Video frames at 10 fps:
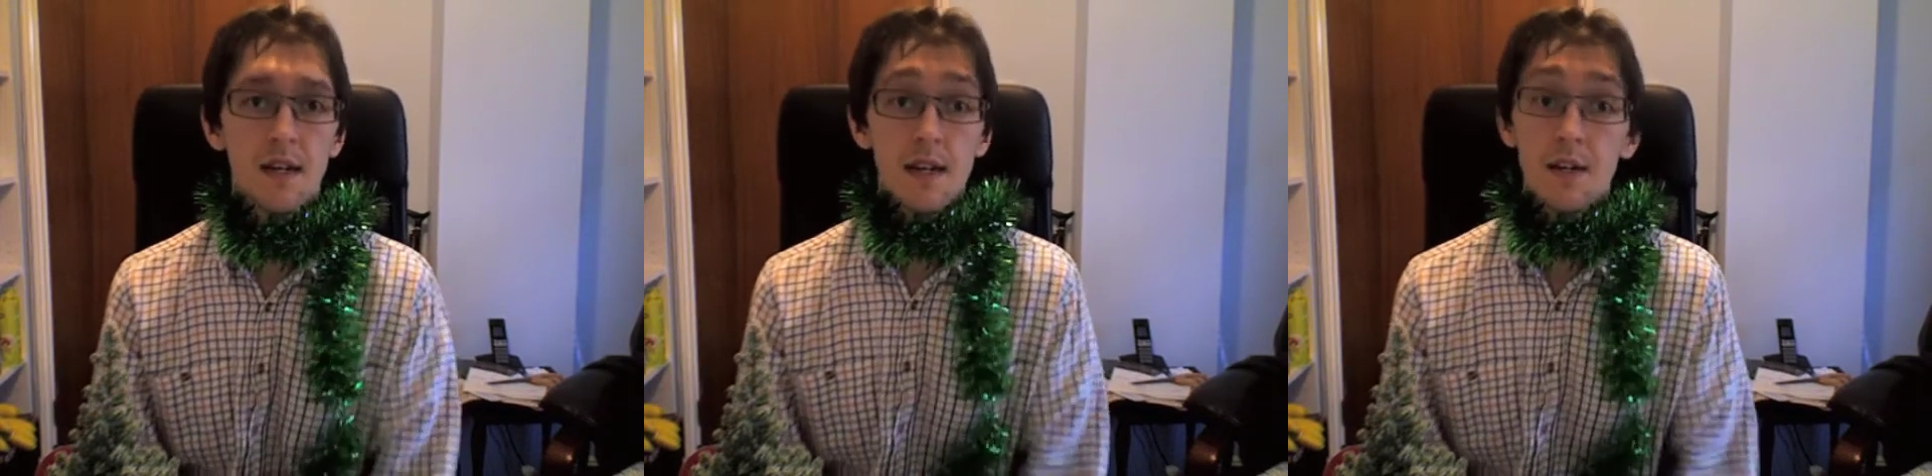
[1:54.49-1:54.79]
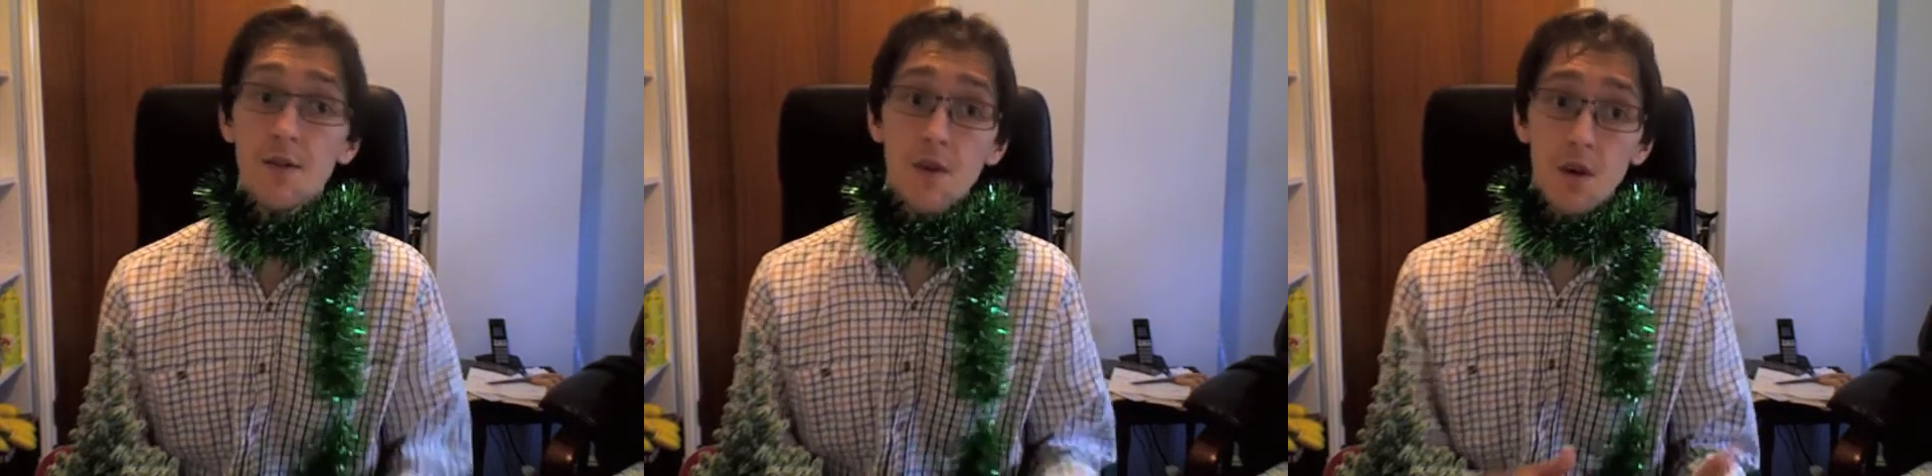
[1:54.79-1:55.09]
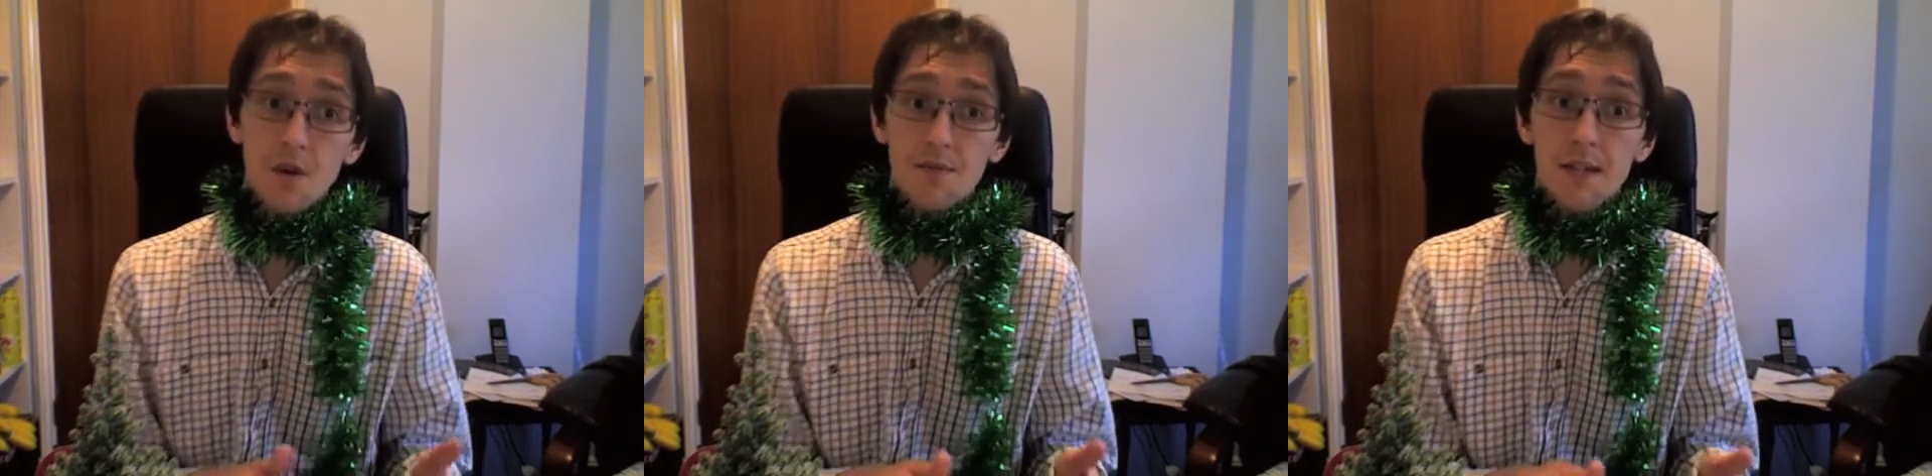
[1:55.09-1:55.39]
and you've
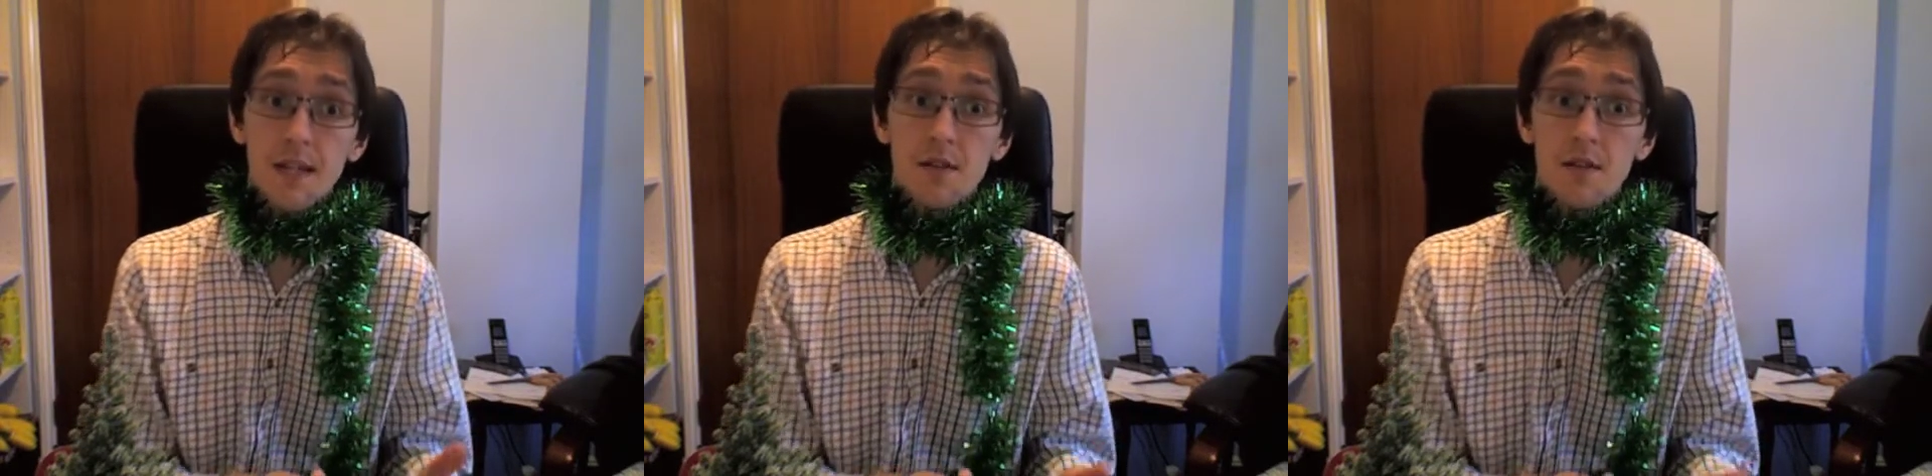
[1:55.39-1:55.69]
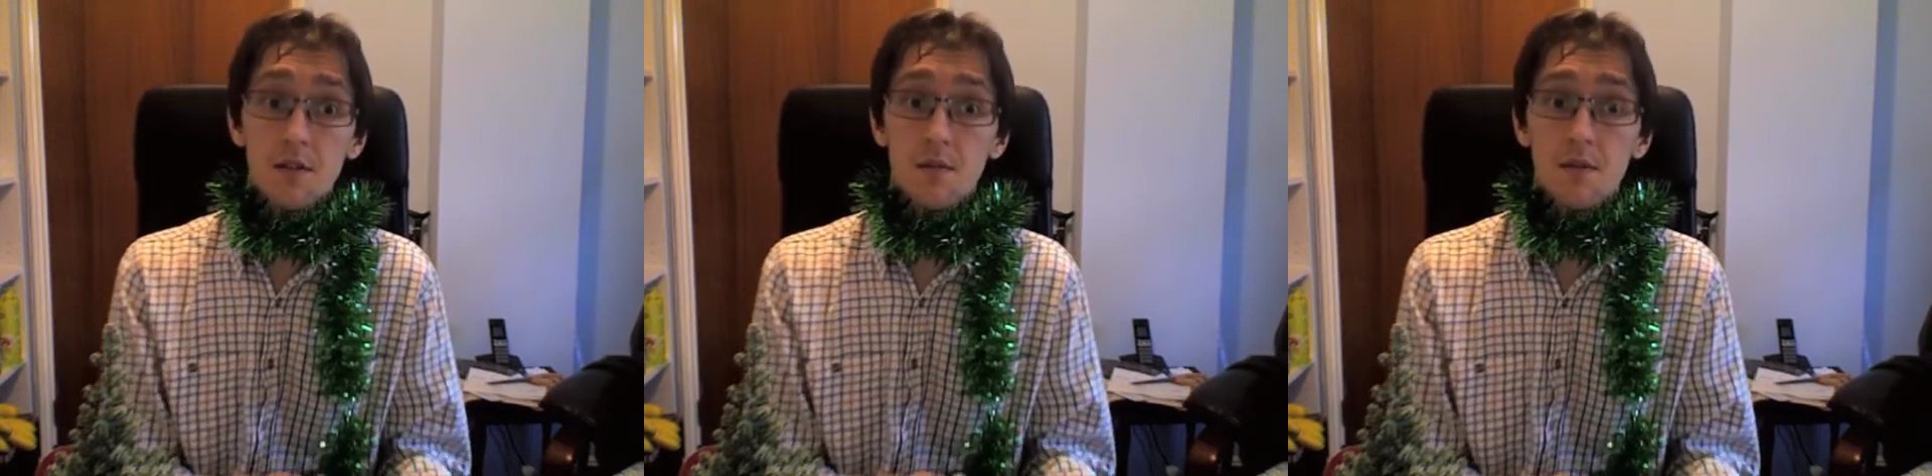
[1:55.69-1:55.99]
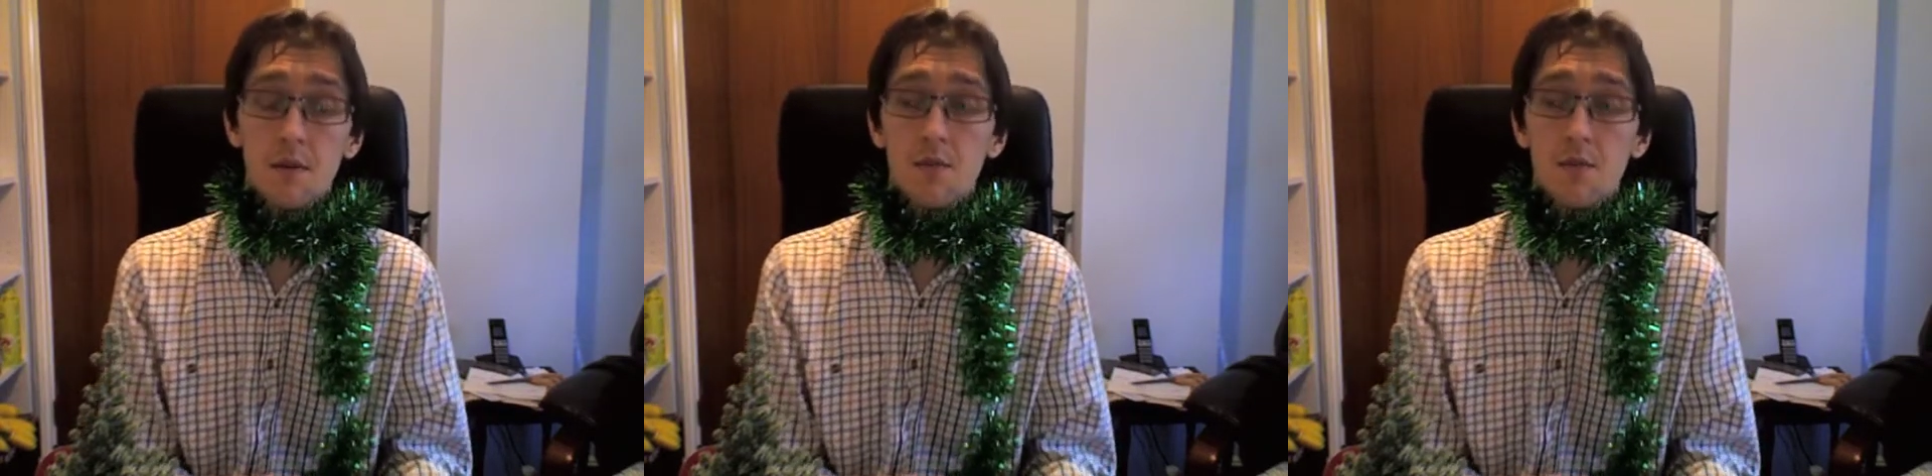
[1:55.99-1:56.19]
got things that were